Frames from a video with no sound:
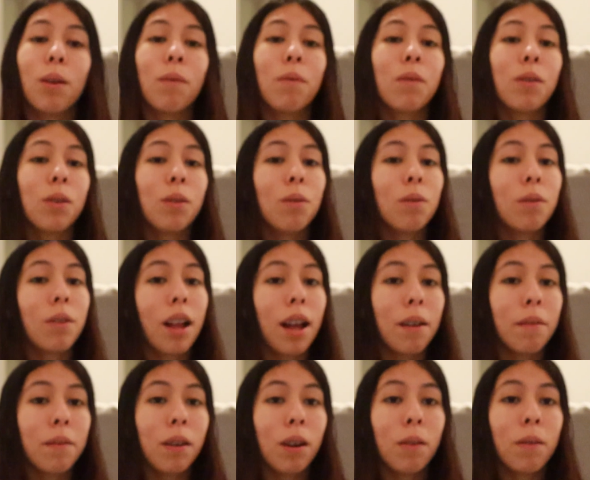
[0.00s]
if you don't
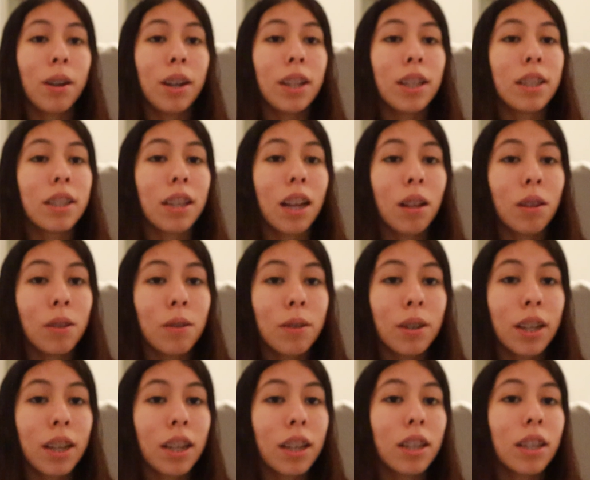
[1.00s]
have it already,
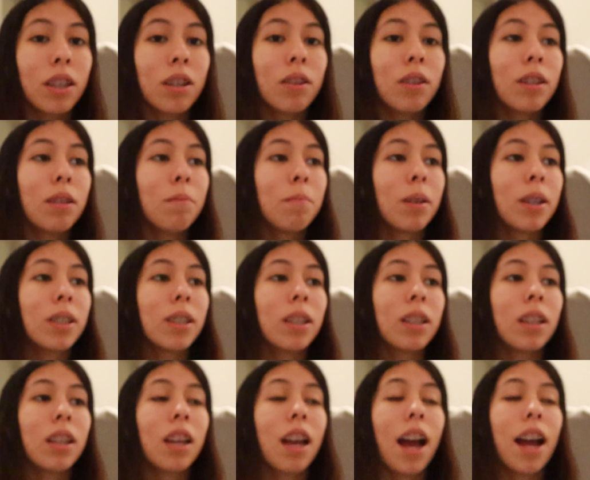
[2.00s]
download it. You can
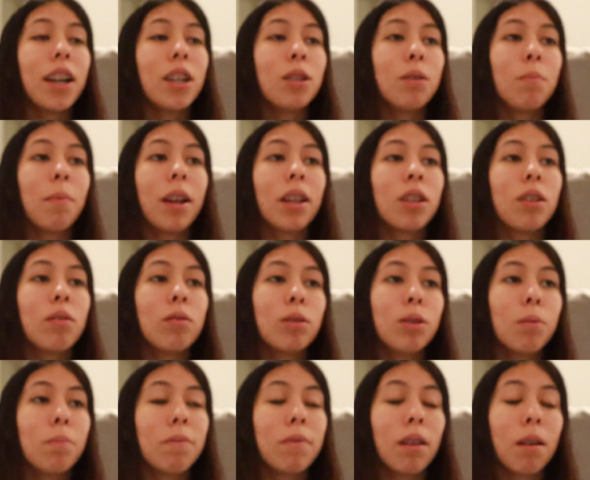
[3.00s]
basically, I do my
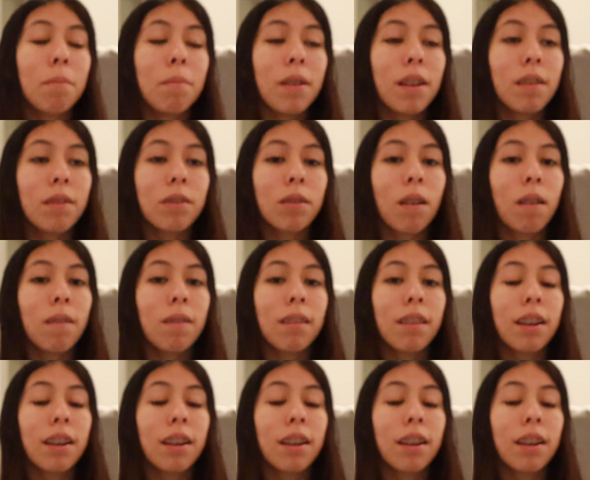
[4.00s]
YouTube thumbnails on